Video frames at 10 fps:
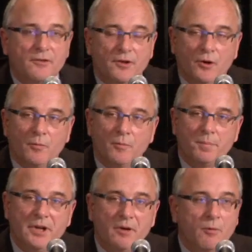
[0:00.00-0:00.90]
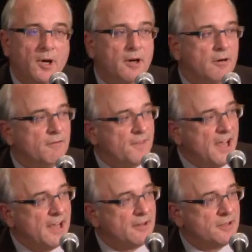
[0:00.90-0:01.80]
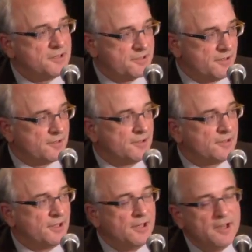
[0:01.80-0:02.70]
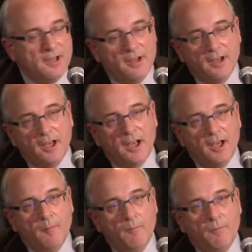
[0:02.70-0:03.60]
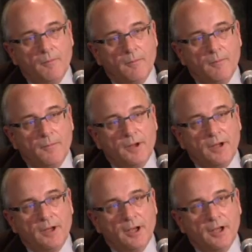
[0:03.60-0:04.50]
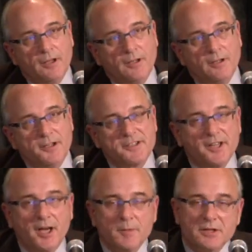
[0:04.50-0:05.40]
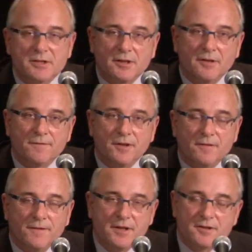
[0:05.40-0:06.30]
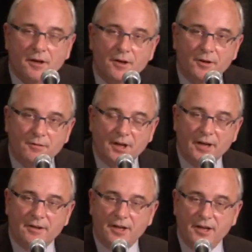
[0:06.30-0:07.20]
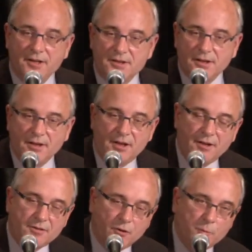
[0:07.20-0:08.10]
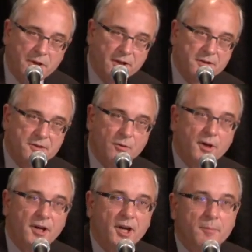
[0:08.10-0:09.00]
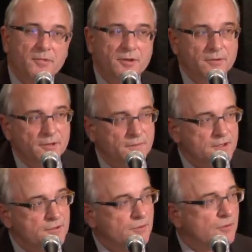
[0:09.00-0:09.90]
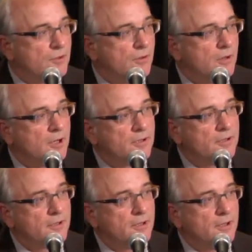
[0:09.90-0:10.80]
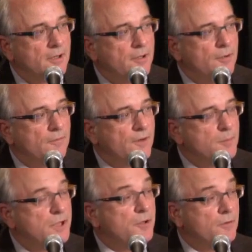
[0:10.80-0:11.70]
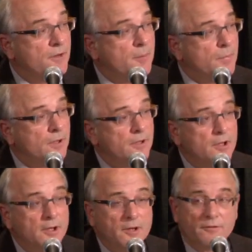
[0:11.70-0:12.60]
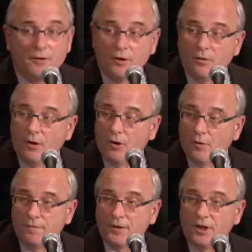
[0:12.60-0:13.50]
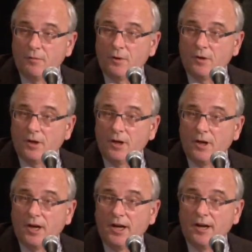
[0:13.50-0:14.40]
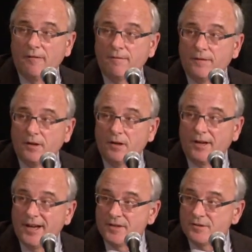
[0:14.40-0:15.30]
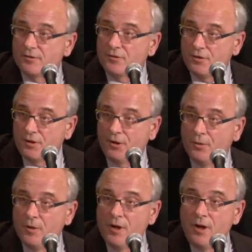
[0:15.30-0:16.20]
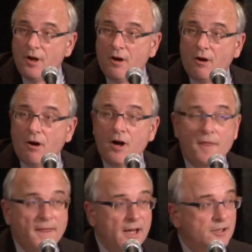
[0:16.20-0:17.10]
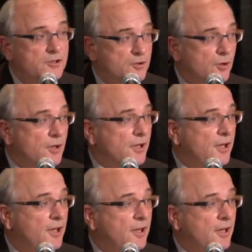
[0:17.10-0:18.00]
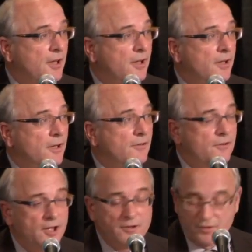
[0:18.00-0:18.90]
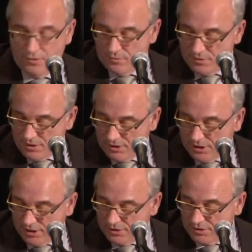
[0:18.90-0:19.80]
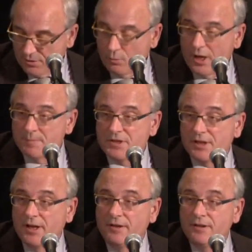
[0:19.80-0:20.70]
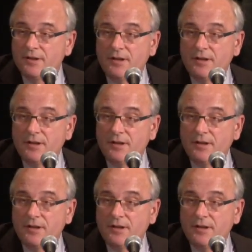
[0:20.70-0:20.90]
So be aware of that uncertainty. Um, the uh, Lee Samis uh, for the defense argued that case, and he told me that it's going up to the divisional court uh, in November, mid-November. So hopefully we'll uh, have uh, an answer to you on that shortly, and uh, stay tuned to the website.